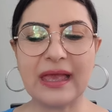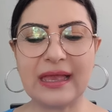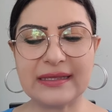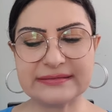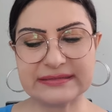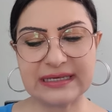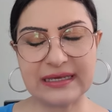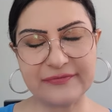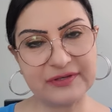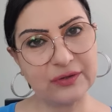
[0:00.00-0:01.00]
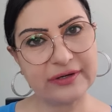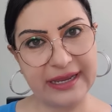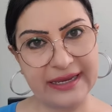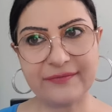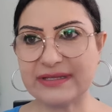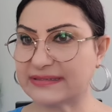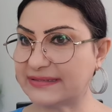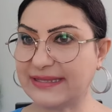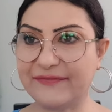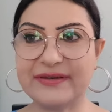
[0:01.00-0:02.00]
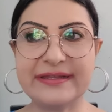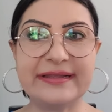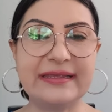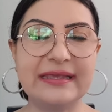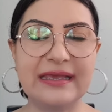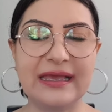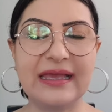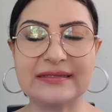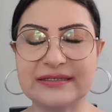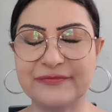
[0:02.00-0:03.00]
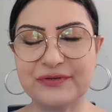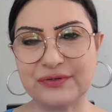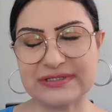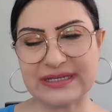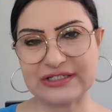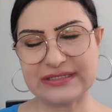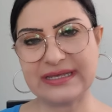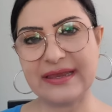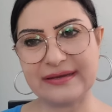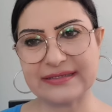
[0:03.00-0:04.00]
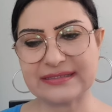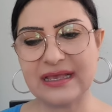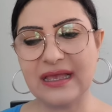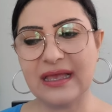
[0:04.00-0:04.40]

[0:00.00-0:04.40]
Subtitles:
and if you're Aries, definitely, and if you're Sagittarius.